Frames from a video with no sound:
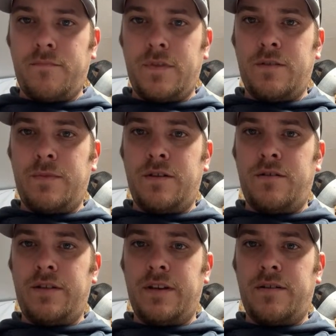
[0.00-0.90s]
I mean,
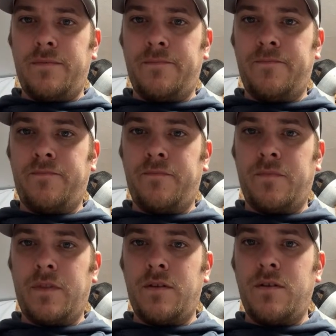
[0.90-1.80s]
you're like
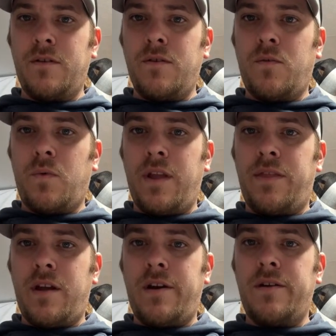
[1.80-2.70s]
right
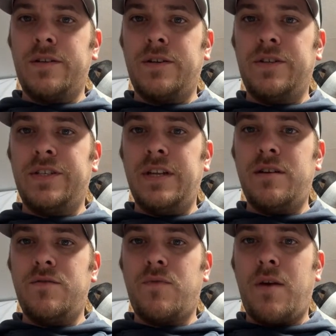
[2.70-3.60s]
there. So you're
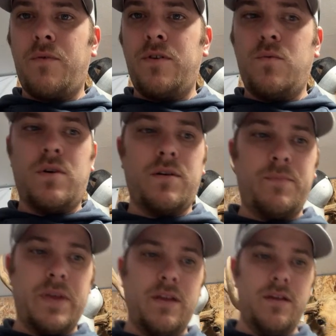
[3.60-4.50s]
seated right where you want to
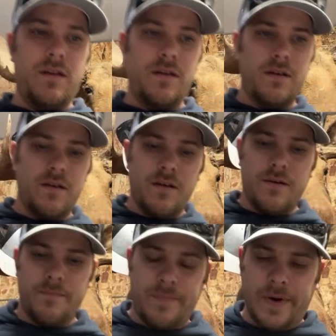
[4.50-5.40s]
be,
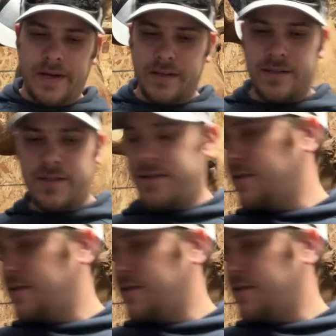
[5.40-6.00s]
but